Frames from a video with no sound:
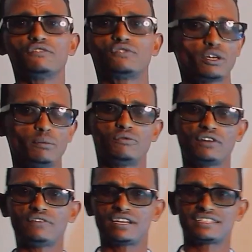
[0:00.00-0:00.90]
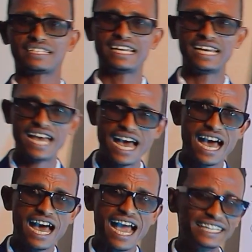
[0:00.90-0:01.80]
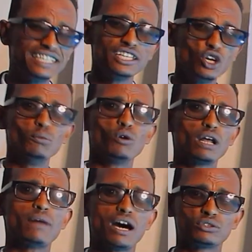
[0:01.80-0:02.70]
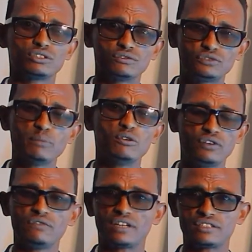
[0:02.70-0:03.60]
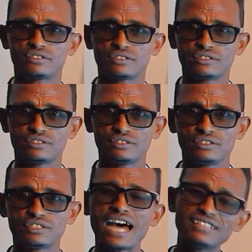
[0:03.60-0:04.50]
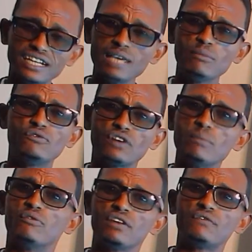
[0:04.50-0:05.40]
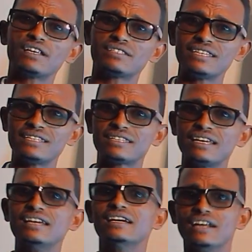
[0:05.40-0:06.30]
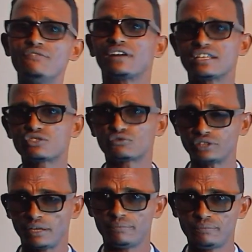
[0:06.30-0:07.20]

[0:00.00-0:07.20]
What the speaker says: frame of reference. I think you know more about frame of reference. The other name of frame of reference is reference frame.